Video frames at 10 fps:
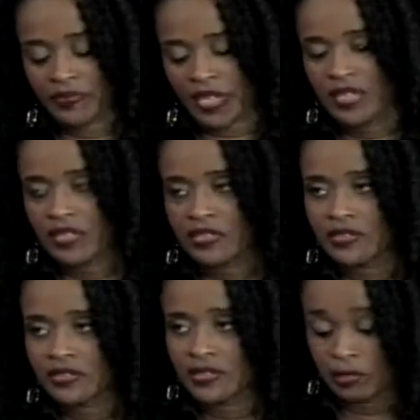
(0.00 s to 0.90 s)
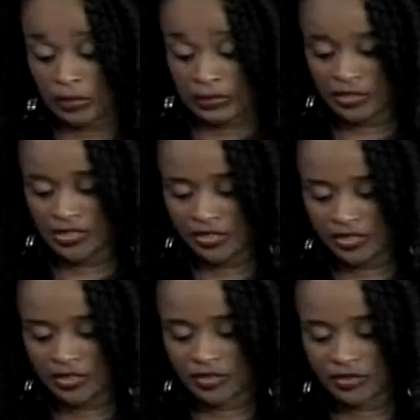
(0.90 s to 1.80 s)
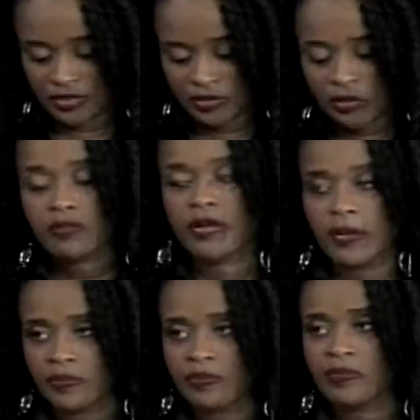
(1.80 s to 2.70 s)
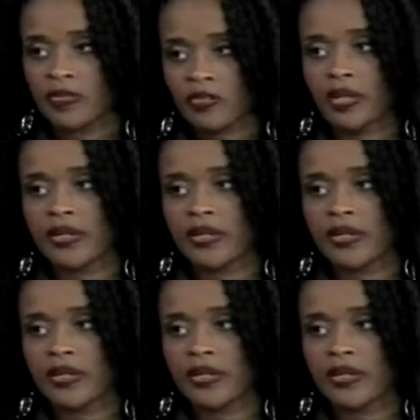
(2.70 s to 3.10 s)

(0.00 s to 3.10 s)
It's not everyone that is very open to passing on, you know.